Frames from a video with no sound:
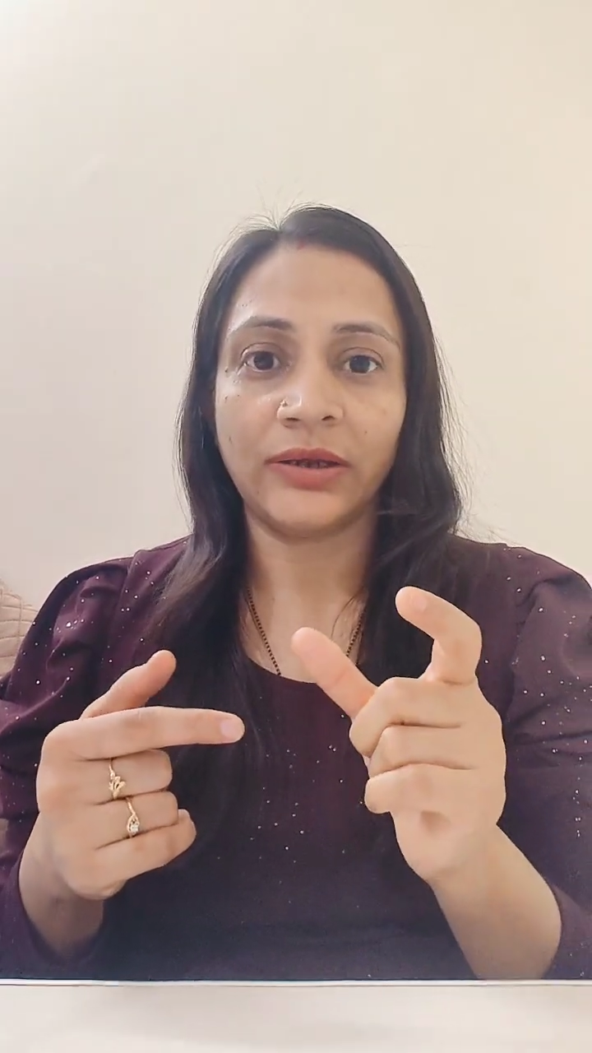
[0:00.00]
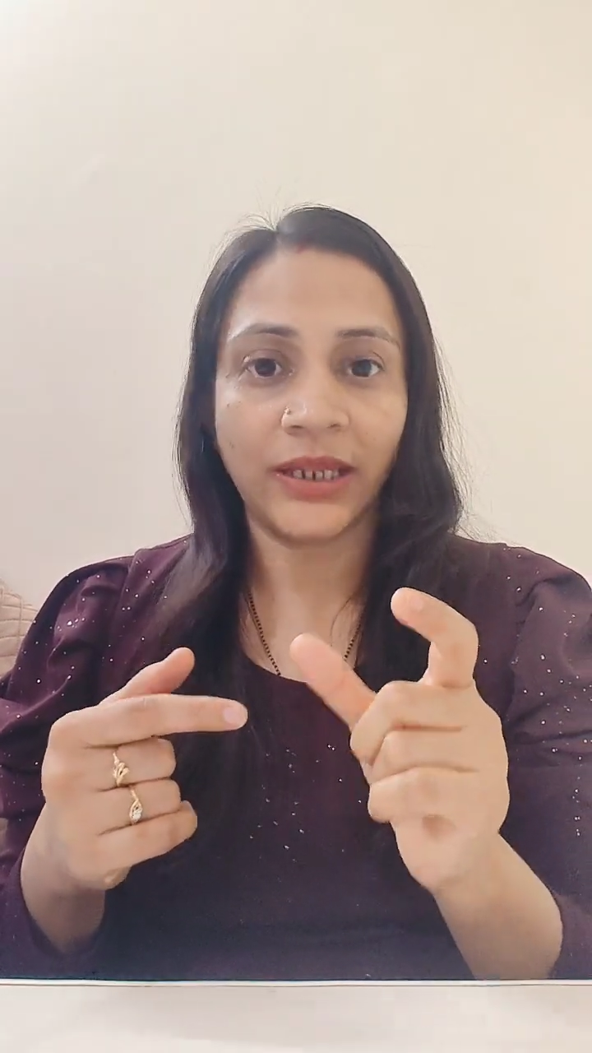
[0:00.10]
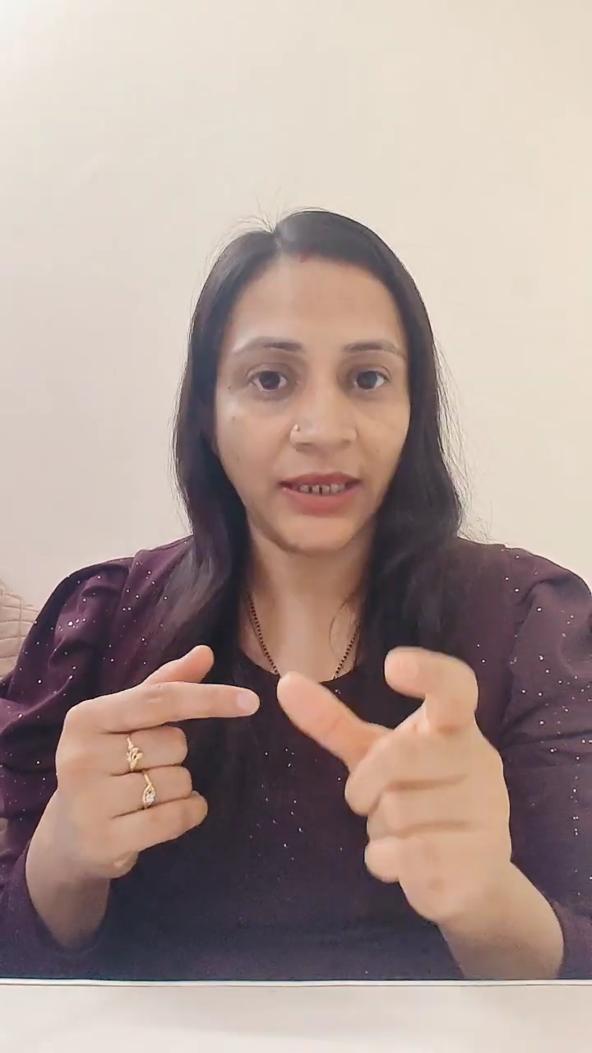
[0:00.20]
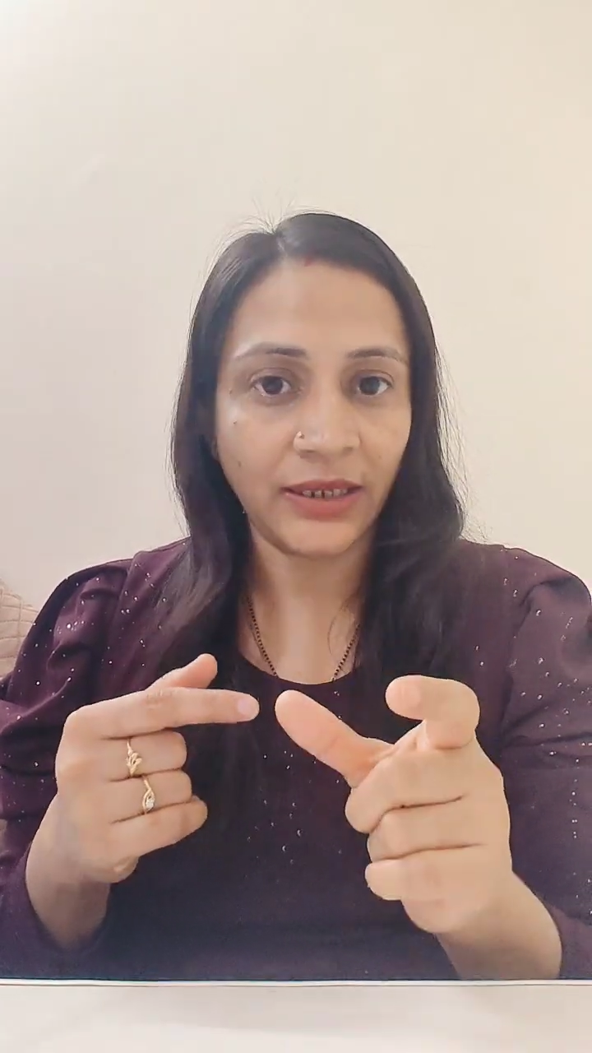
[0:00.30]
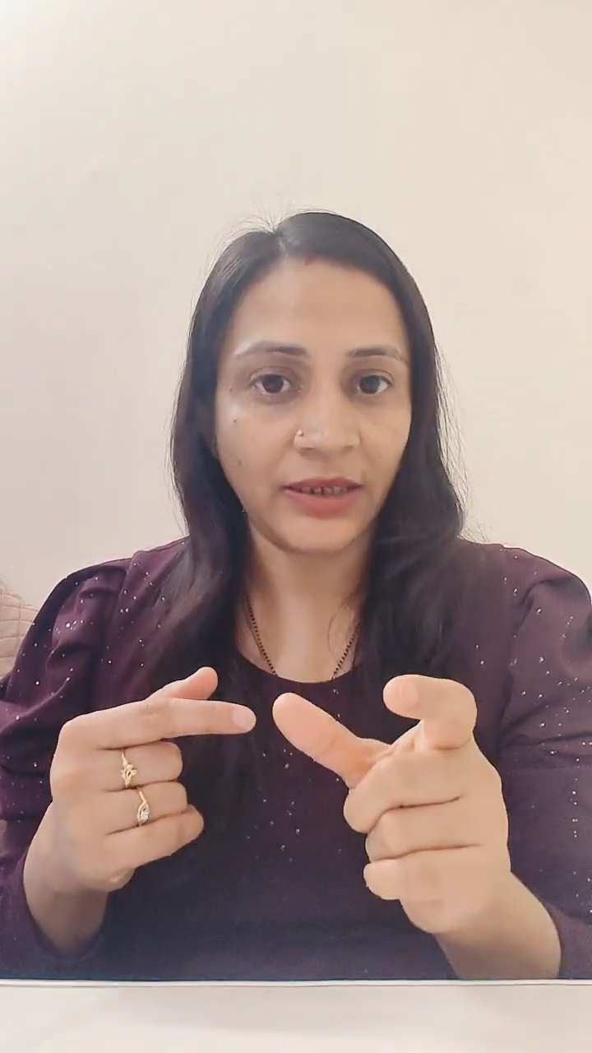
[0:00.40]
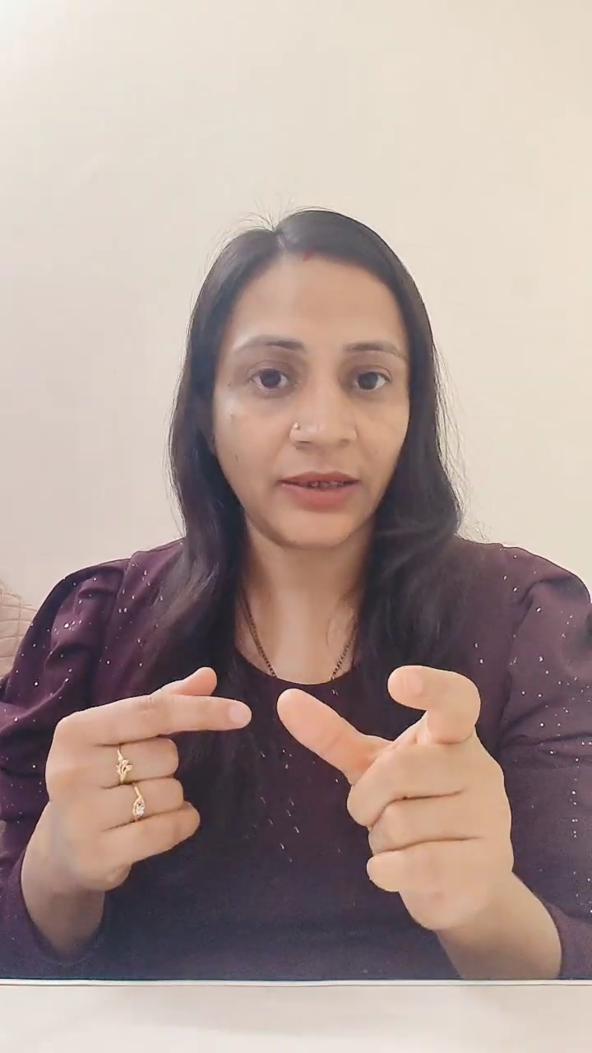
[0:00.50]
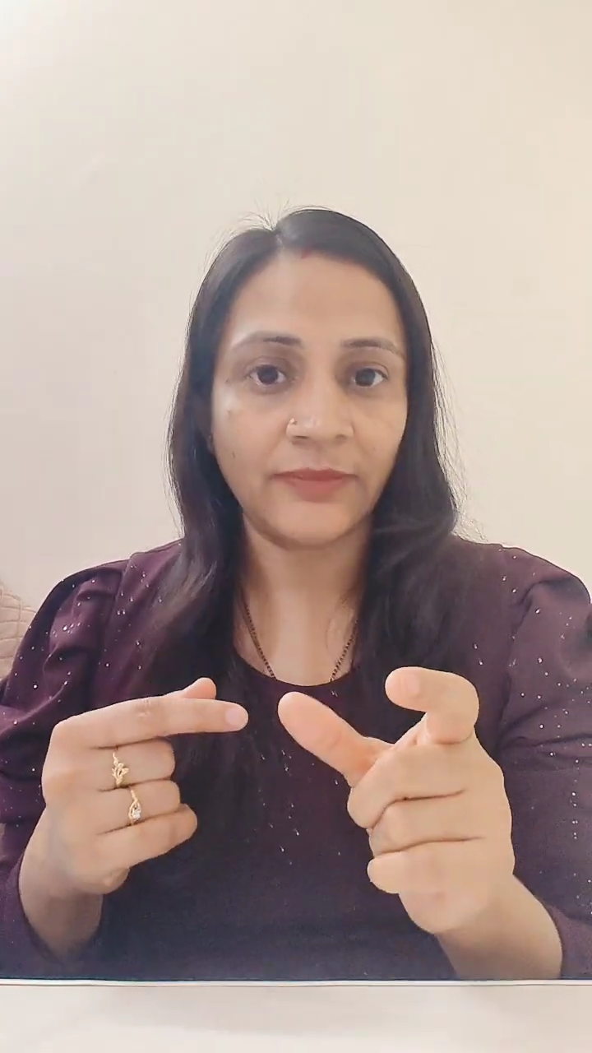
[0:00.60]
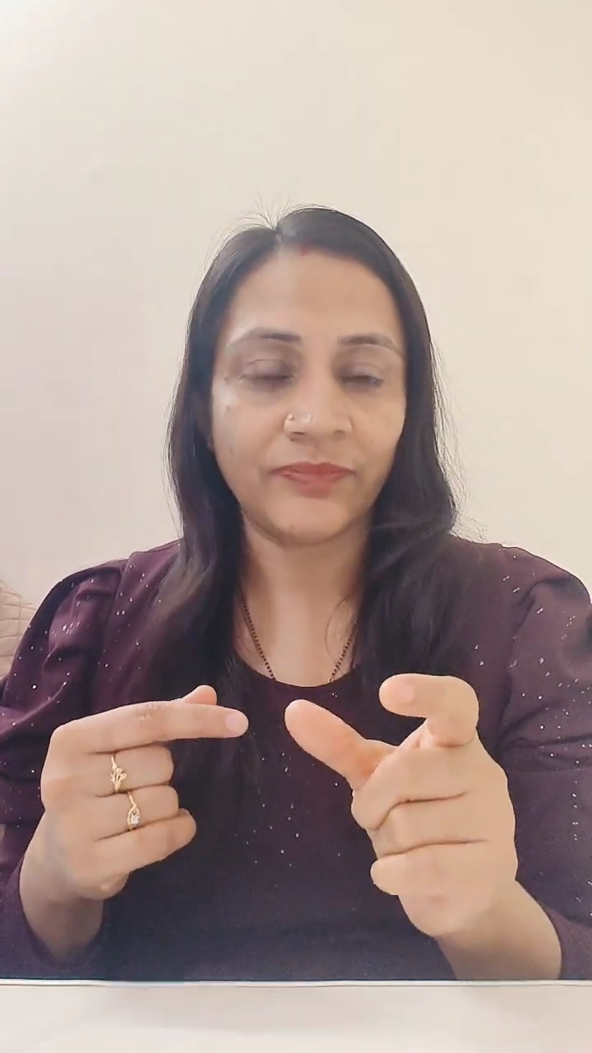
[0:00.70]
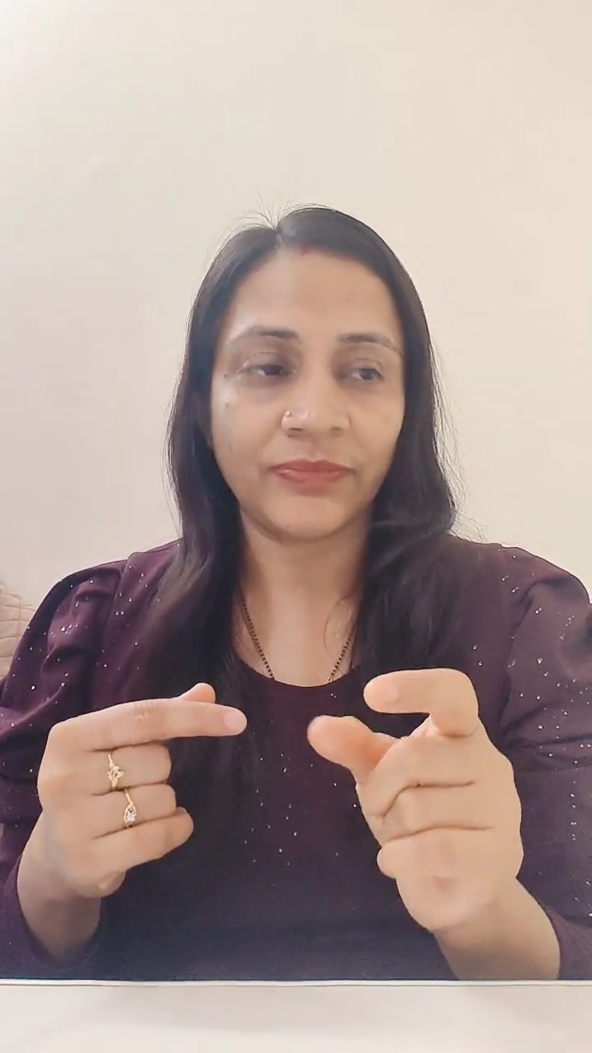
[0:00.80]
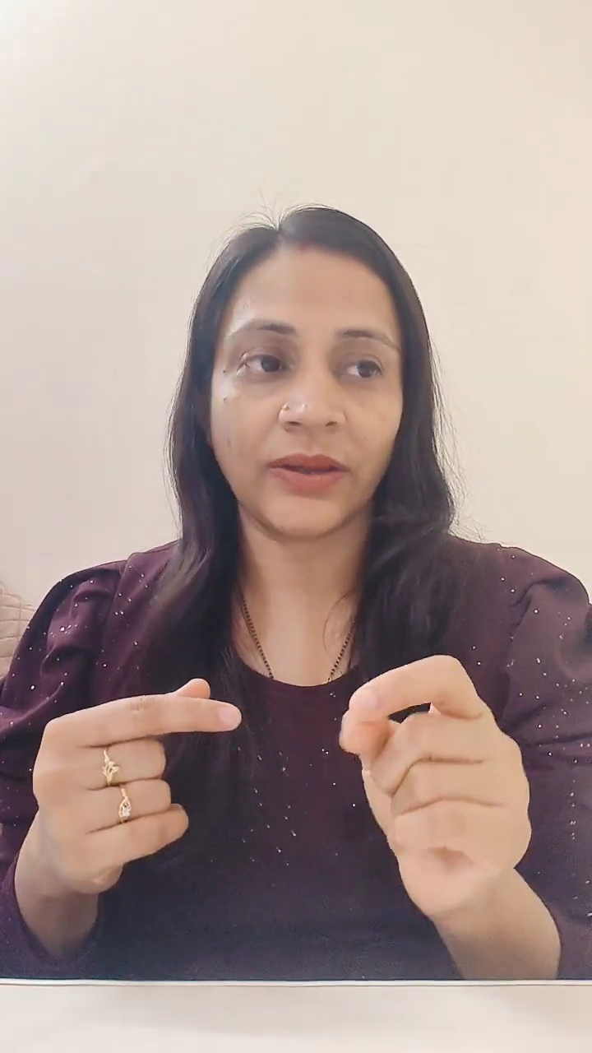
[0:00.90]
take
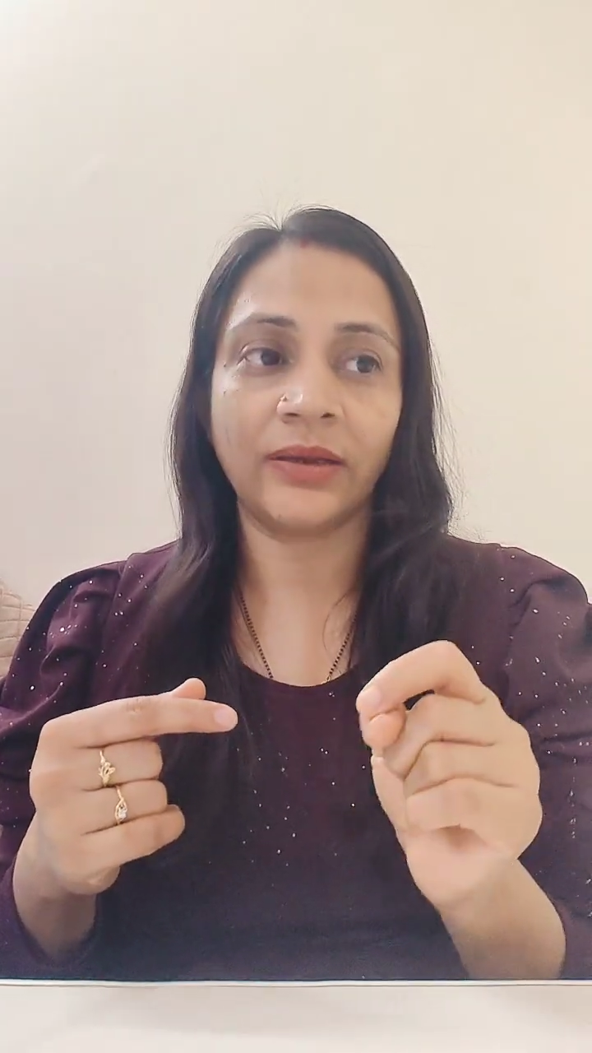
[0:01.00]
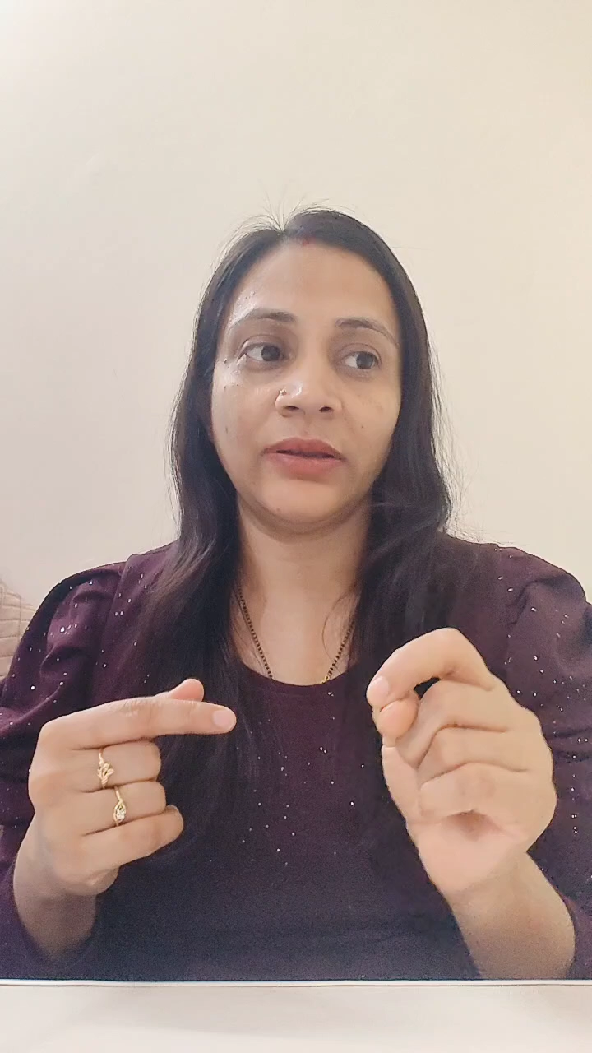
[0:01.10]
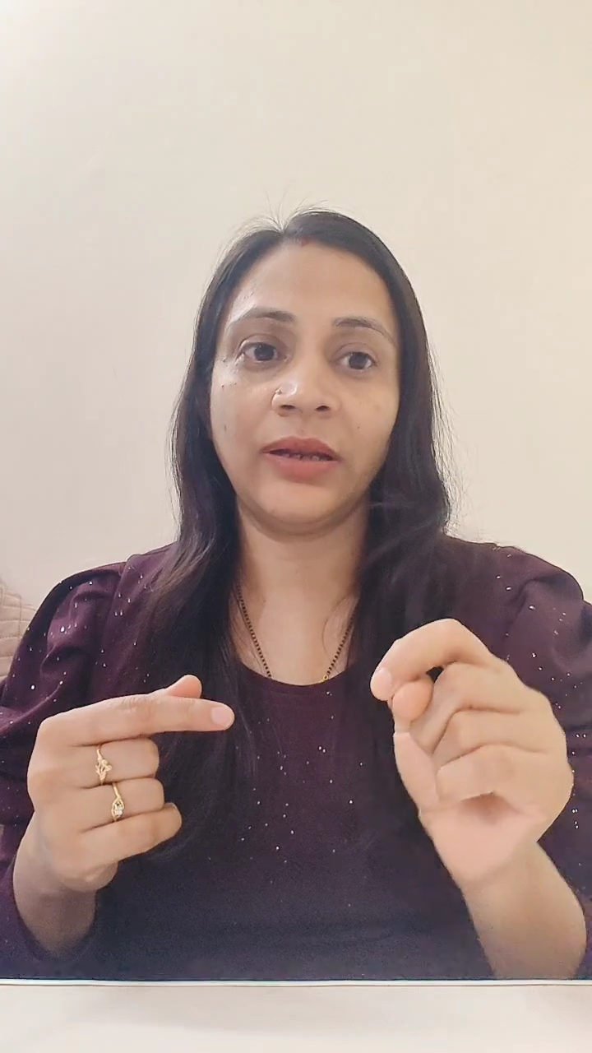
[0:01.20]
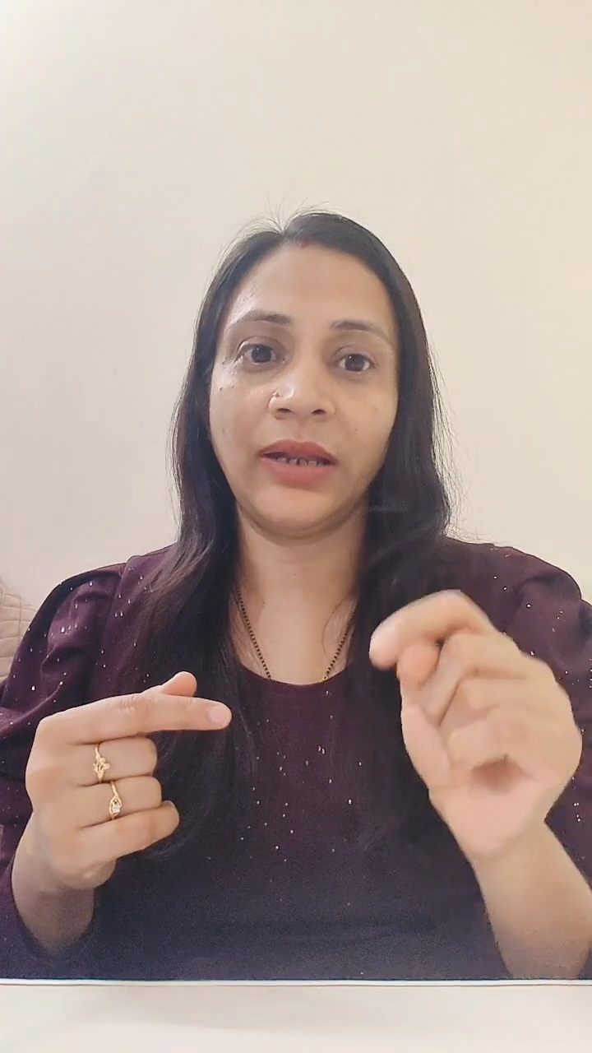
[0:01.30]
the